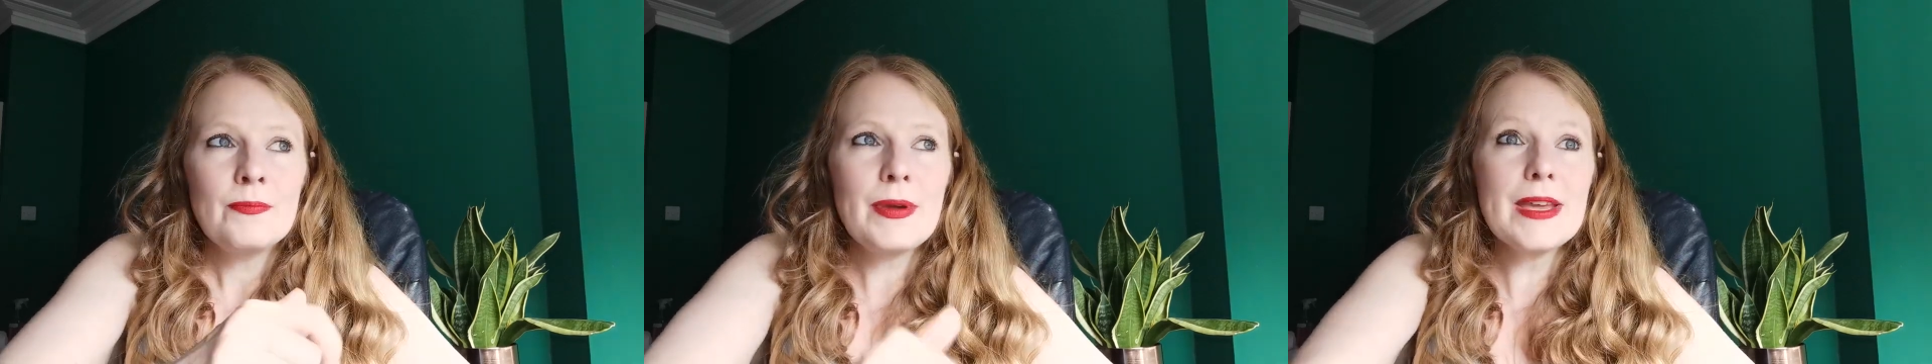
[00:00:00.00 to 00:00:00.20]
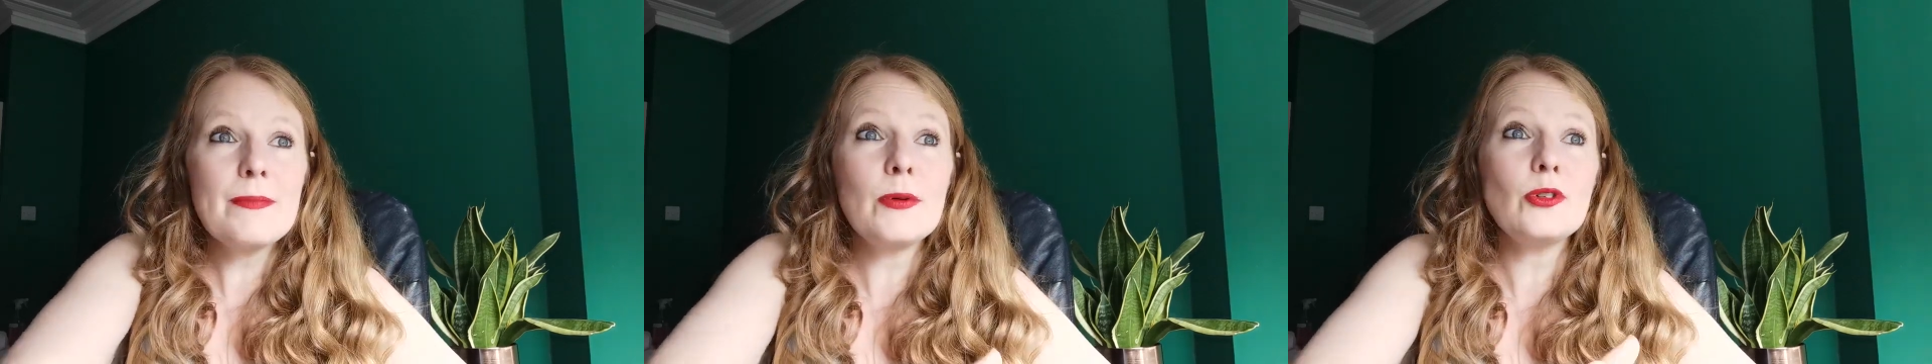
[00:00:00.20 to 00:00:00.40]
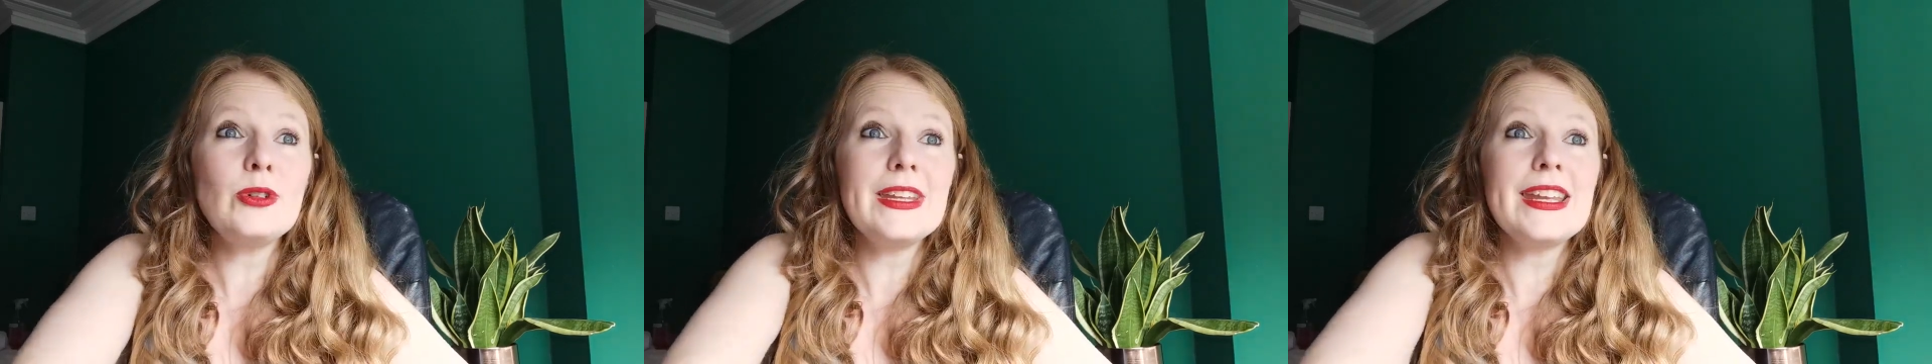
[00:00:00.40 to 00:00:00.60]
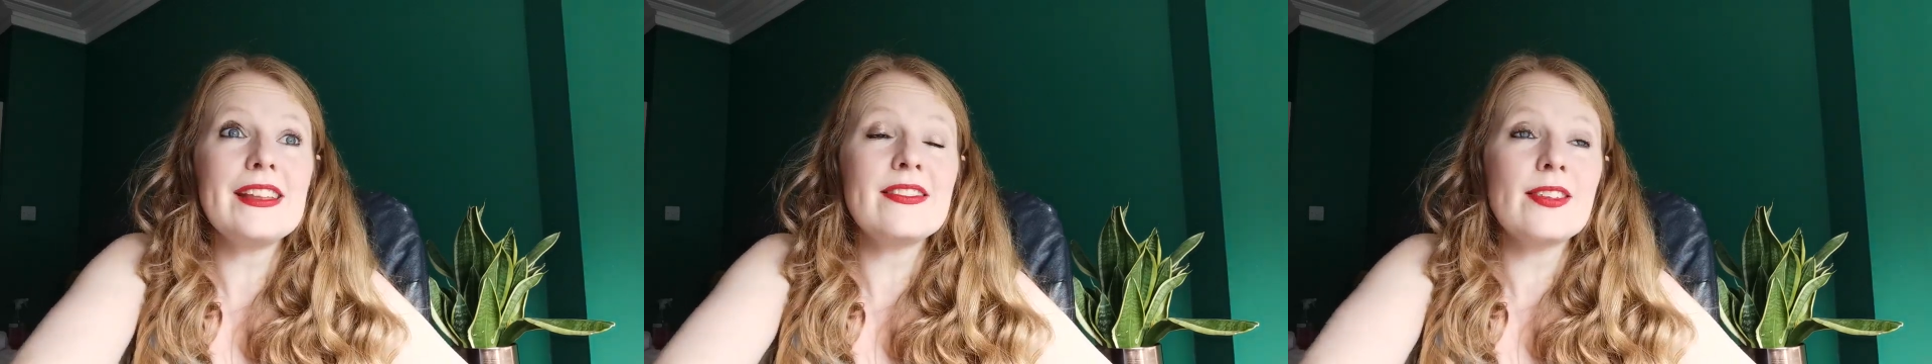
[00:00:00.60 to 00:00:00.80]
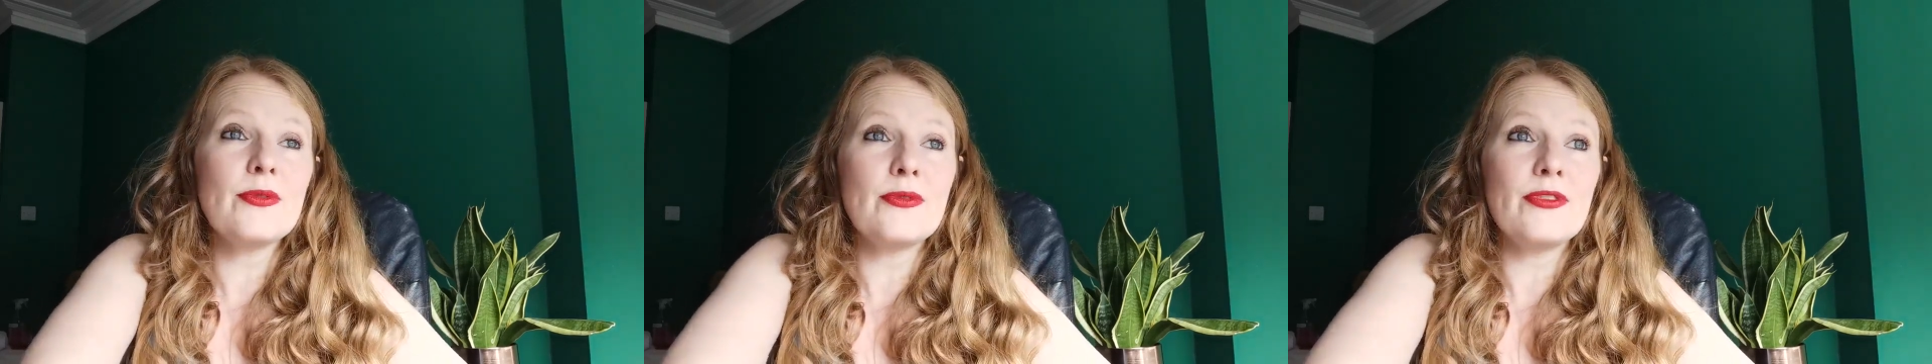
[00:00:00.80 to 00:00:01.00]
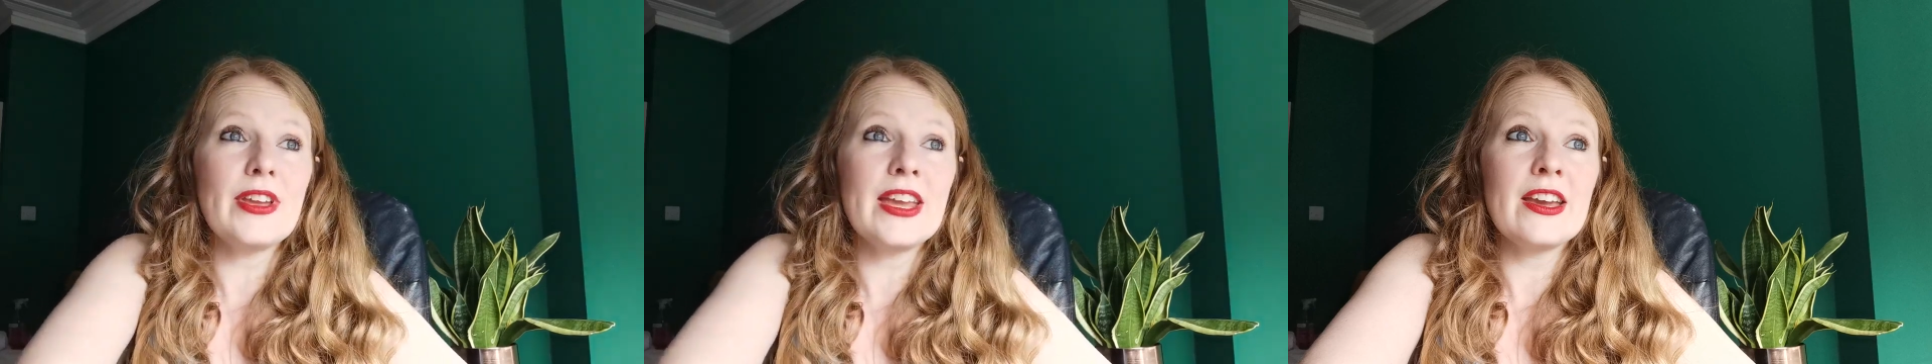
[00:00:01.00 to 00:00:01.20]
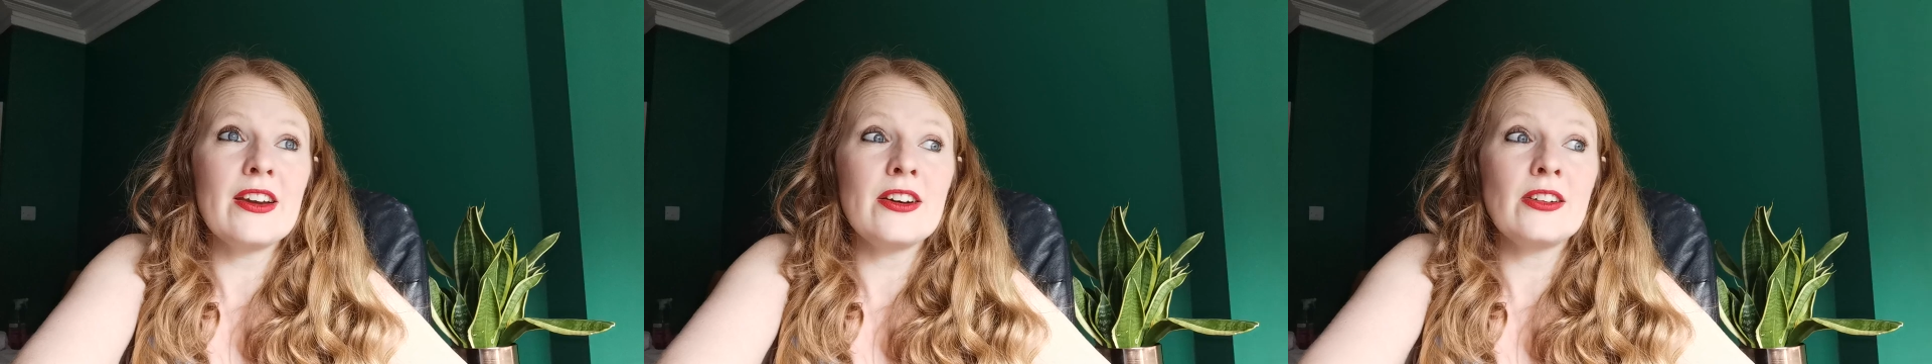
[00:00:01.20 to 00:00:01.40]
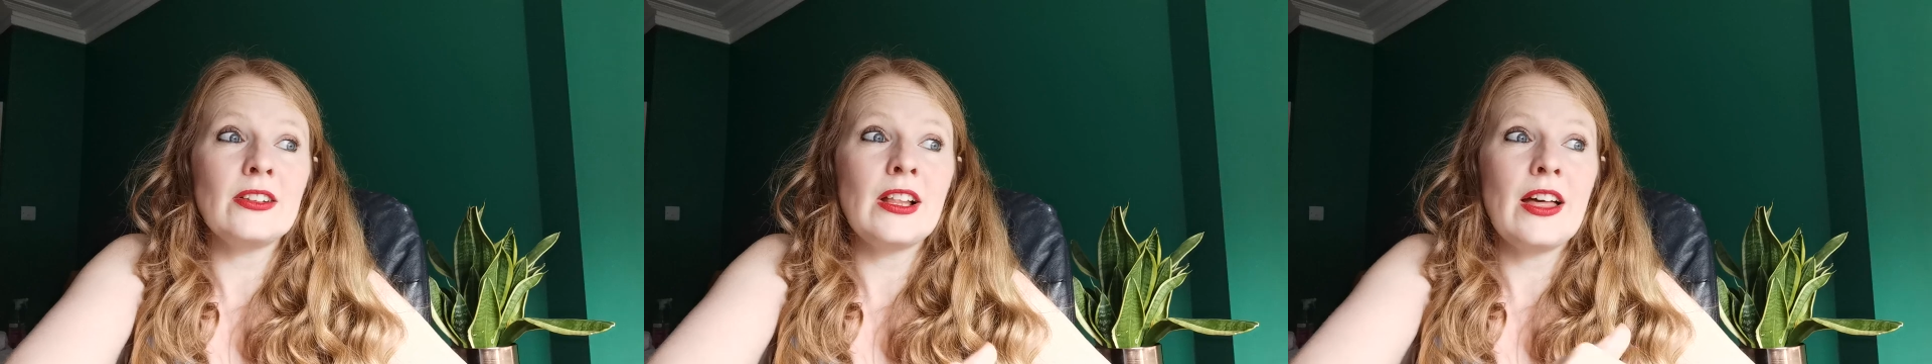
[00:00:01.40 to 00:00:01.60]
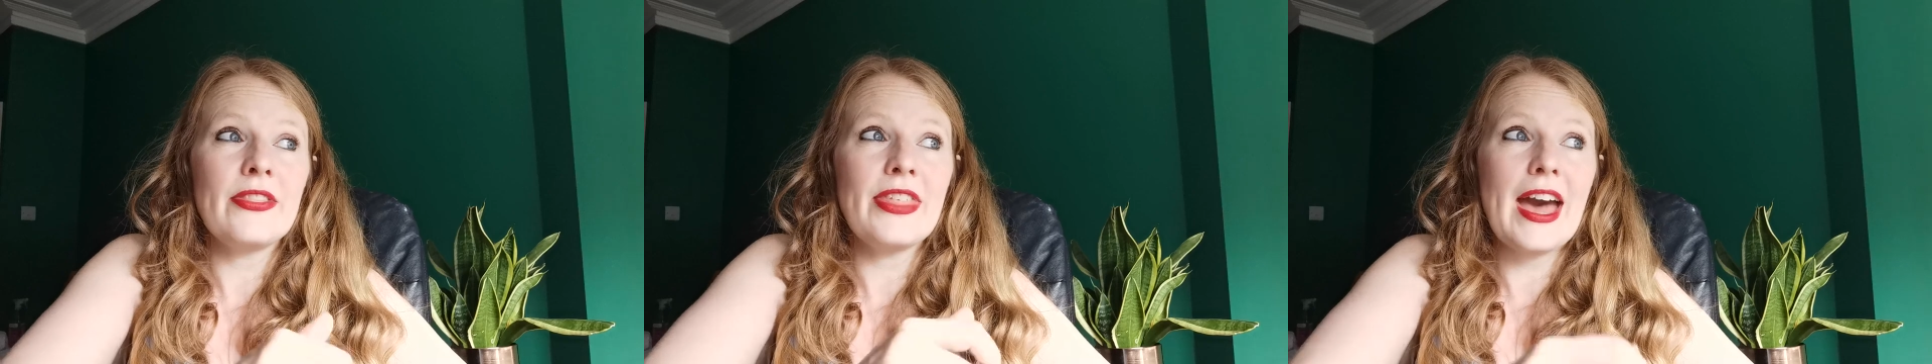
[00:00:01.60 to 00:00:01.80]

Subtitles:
People need to feel